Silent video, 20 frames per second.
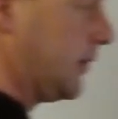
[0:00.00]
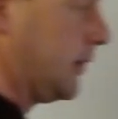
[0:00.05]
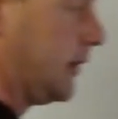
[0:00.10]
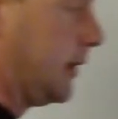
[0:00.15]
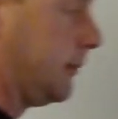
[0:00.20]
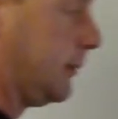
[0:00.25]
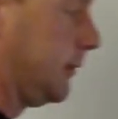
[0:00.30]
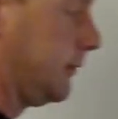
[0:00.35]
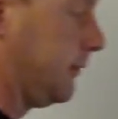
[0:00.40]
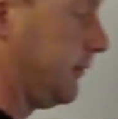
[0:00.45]

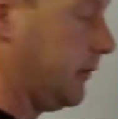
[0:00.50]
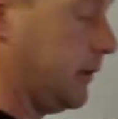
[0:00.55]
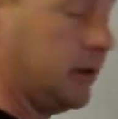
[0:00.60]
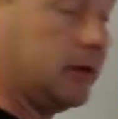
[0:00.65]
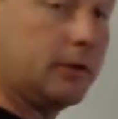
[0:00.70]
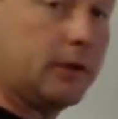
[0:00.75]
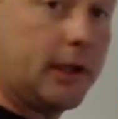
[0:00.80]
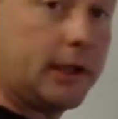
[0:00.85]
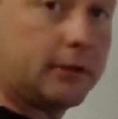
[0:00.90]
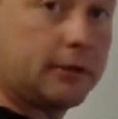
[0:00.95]
number of free
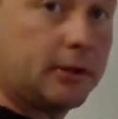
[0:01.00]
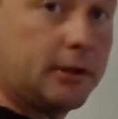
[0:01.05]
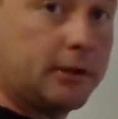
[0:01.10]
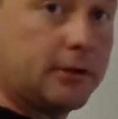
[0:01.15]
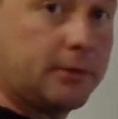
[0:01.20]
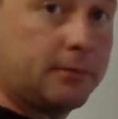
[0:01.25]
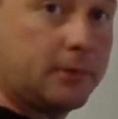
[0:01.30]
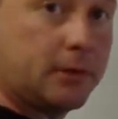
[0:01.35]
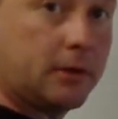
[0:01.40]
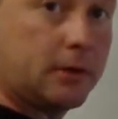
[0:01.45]

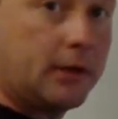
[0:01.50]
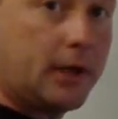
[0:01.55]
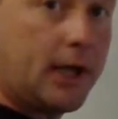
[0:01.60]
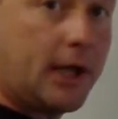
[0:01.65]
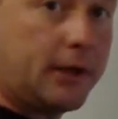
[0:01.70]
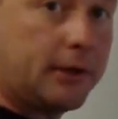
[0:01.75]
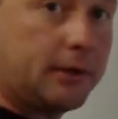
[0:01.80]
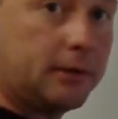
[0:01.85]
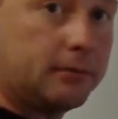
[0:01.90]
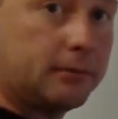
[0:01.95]
electrons per
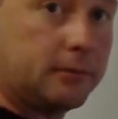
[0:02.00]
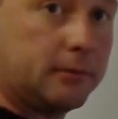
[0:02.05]
atom.